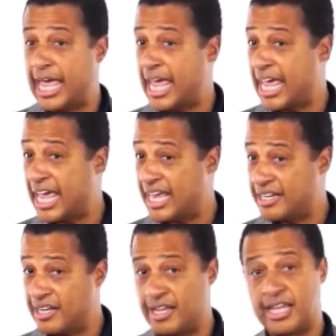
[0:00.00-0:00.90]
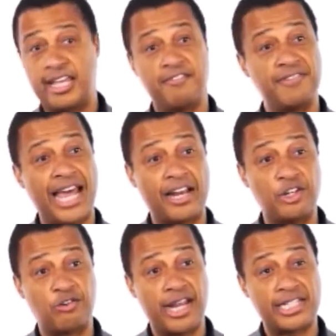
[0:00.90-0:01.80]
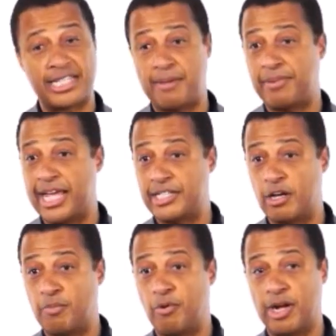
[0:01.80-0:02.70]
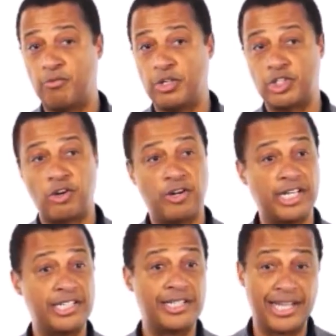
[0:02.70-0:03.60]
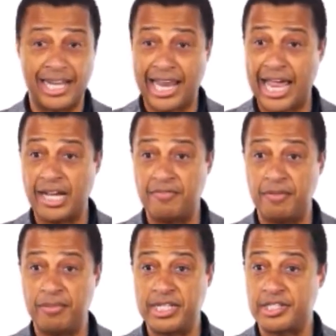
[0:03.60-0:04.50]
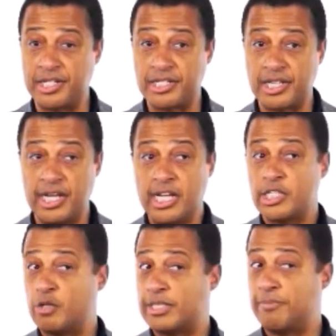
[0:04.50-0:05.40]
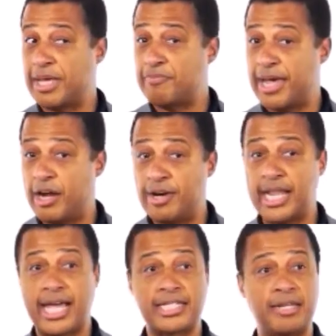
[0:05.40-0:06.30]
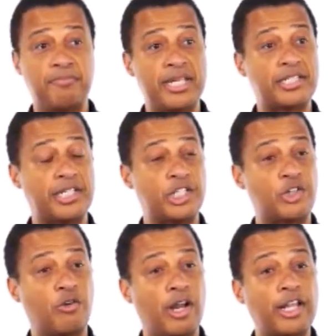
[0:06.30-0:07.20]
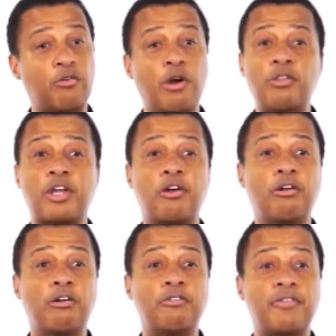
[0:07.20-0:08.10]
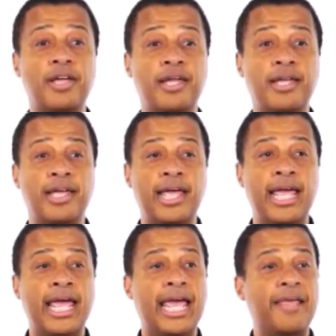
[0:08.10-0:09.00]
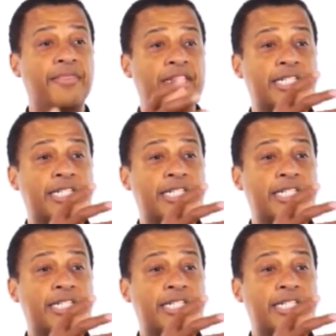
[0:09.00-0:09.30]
And if not addressed, that plateau point will turn into decline of the business. So it's a big paradox in business. You're on a growth curve, and the